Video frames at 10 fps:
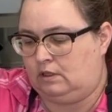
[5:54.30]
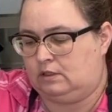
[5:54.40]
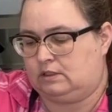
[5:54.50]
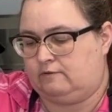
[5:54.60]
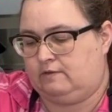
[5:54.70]

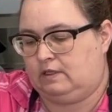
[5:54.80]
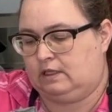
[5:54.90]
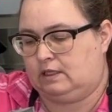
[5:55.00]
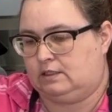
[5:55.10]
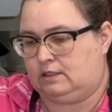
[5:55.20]
So I feel
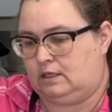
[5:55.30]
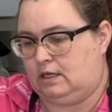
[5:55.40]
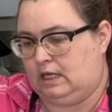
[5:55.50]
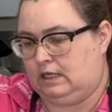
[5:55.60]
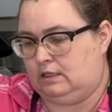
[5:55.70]
like that's a
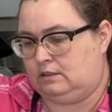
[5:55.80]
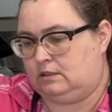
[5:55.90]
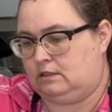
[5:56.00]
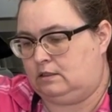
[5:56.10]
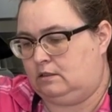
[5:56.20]

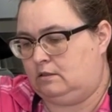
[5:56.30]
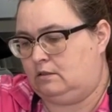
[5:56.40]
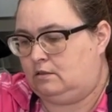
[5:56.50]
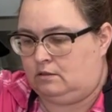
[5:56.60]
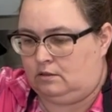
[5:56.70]
nice,
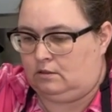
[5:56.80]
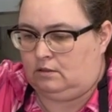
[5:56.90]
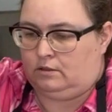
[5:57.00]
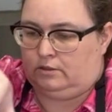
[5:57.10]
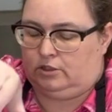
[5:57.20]

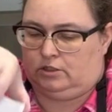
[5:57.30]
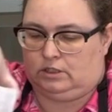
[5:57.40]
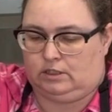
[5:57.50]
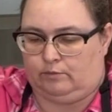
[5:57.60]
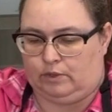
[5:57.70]

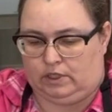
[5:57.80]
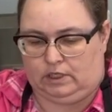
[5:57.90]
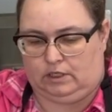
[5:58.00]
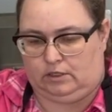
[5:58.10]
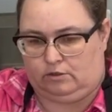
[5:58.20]
just dump it
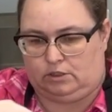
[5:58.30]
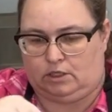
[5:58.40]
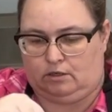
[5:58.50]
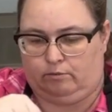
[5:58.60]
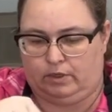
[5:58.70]
in your
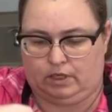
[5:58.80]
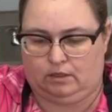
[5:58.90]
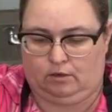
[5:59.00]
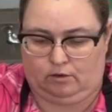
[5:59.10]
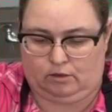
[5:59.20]
tub
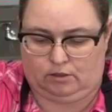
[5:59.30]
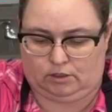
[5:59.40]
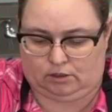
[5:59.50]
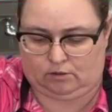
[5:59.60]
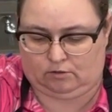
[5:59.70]
and you're good
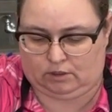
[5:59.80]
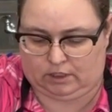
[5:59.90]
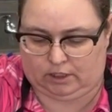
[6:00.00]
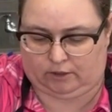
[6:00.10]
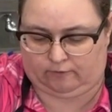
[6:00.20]
to go
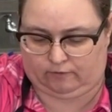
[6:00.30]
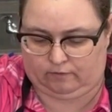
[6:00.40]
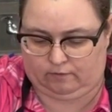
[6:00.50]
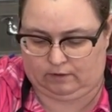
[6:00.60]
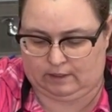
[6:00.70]
kind of
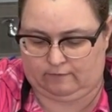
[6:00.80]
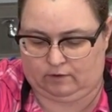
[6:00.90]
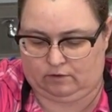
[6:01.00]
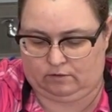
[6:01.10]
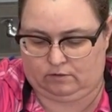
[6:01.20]
level.